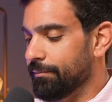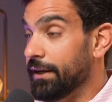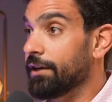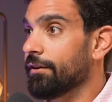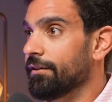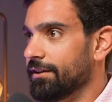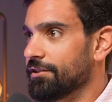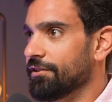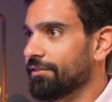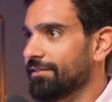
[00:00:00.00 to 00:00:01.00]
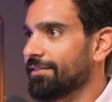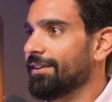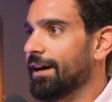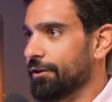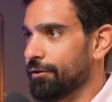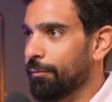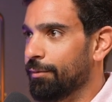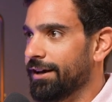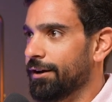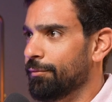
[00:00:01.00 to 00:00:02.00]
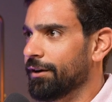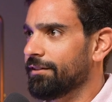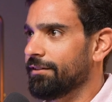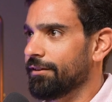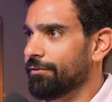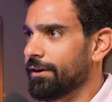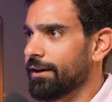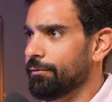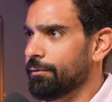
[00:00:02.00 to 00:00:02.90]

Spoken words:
bigger than just how you apply it in marketing, right?